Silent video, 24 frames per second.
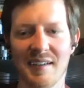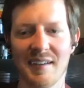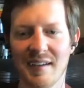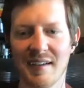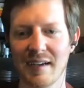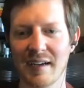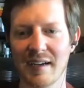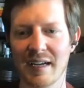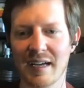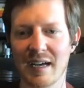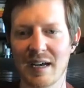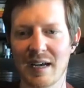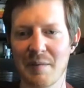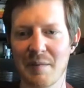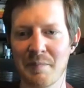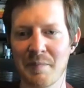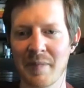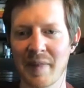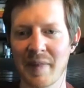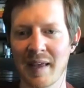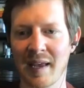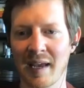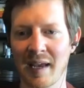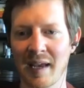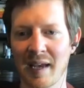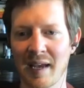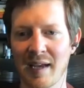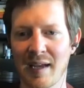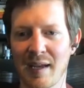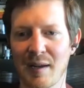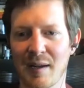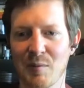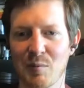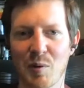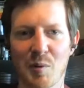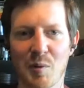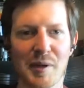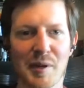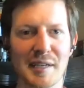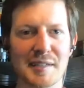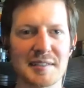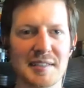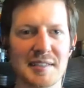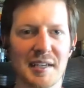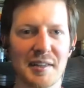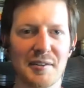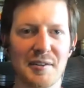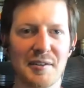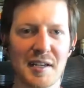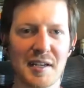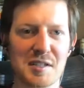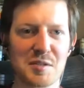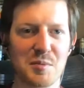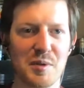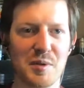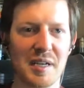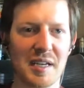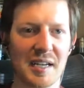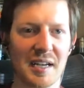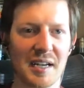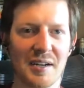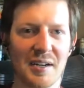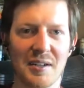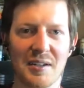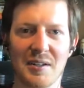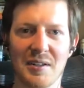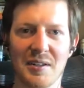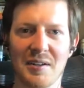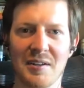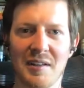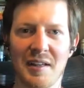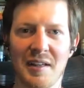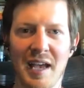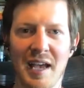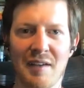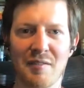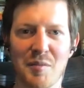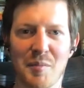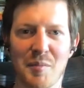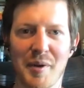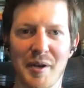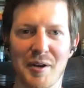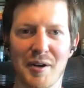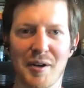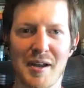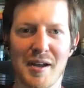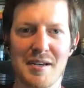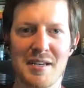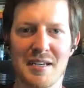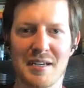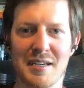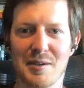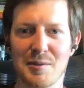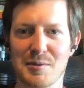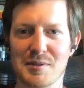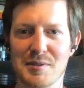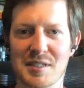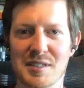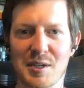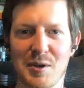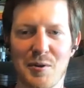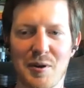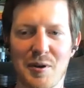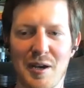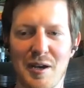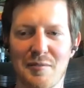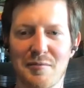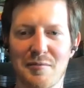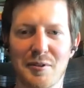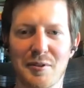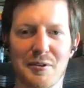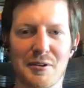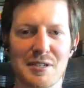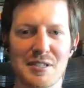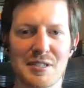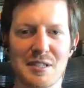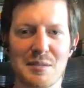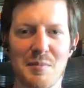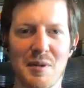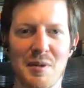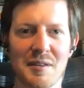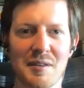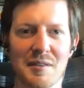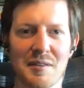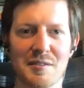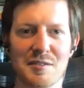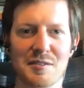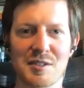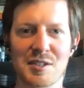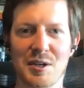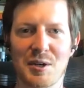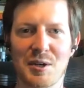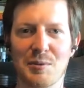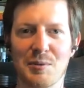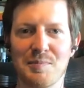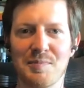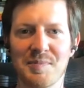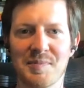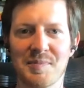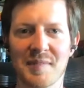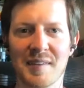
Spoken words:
And when we get together next week, I'll have a better idea what's going on for the rest of the month. So